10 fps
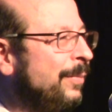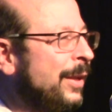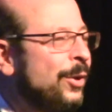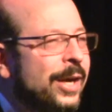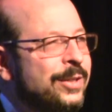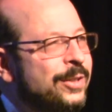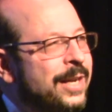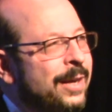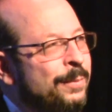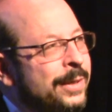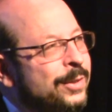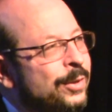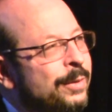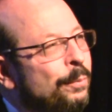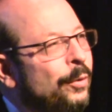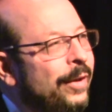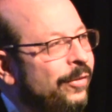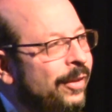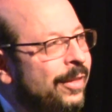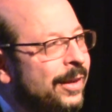And you guys are taking me into
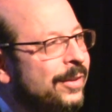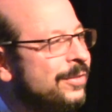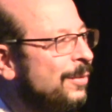depressing things.